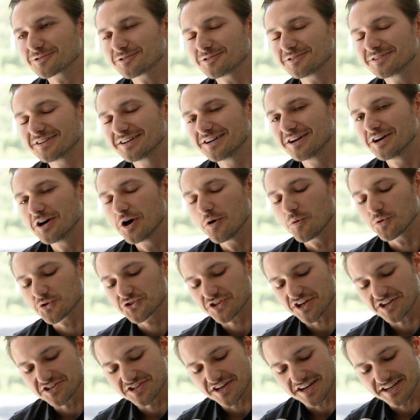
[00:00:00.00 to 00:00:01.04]
Cool,
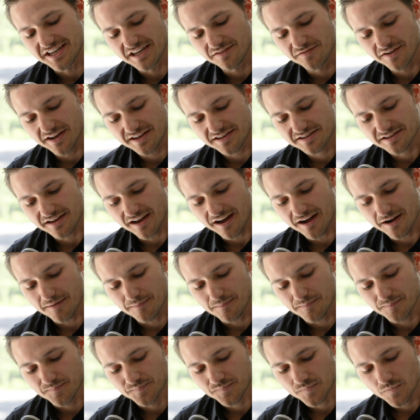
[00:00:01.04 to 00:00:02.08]
Sunjay. Give us
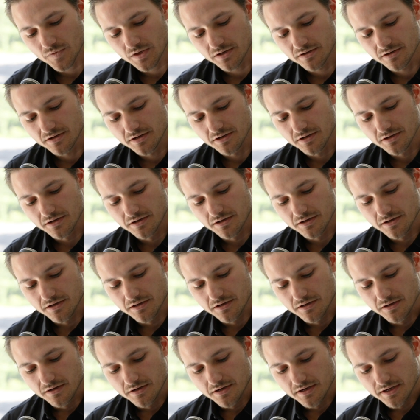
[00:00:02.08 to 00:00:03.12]
um,
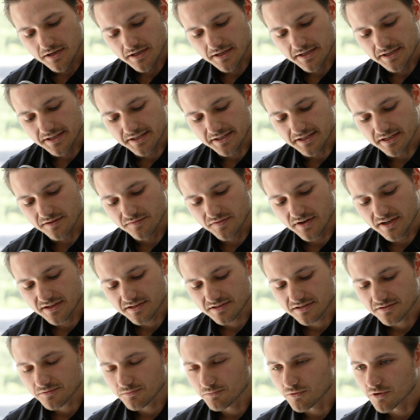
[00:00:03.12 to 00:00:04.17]
give
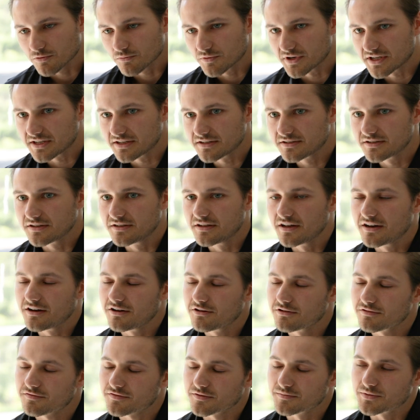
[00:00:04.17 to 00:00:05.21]
us what we need to
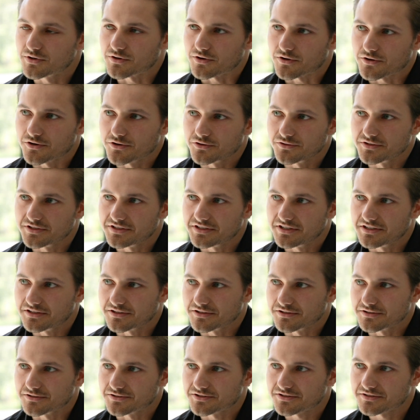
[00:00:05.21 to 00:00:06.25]
know from your early
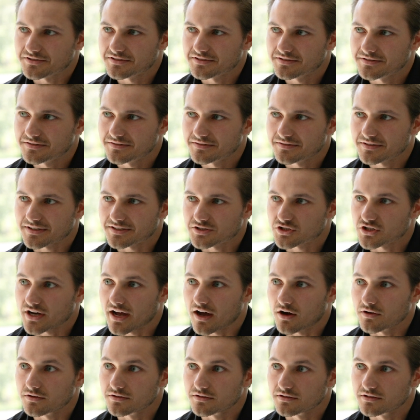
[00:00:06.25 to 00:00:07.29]
years,
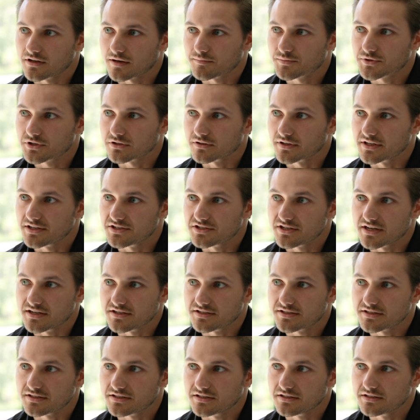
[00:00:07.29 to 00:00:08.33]
childhood up till age
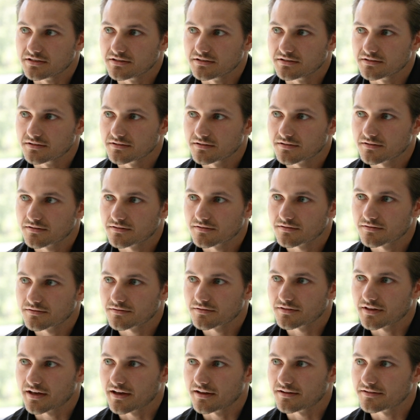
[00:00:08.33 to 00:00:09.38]
eighteen,
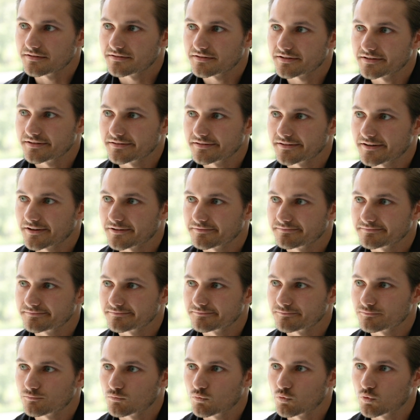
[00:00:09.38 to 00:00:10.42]
that
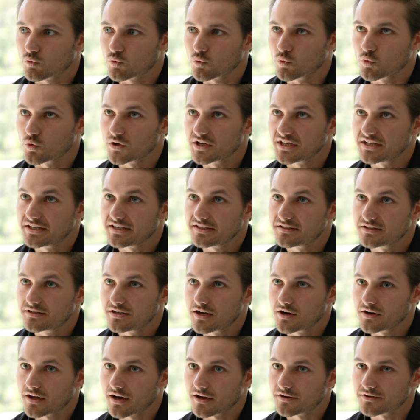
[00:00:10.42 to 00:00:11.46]
we need to
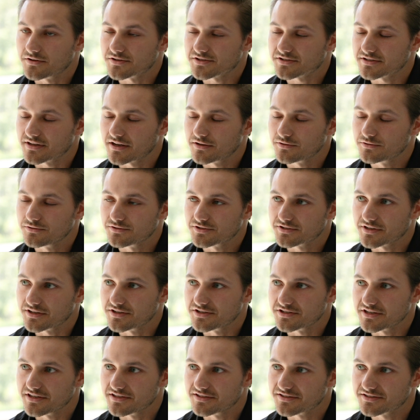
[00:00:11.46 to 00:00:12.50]
know to understand who
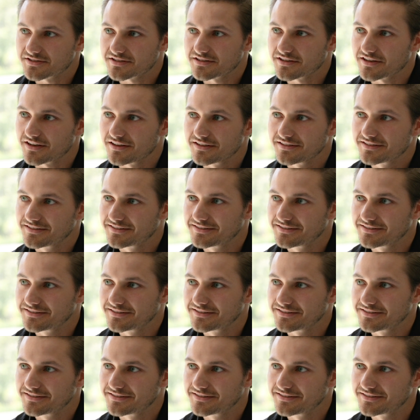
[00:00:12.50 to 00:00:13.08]
Sunjay is today?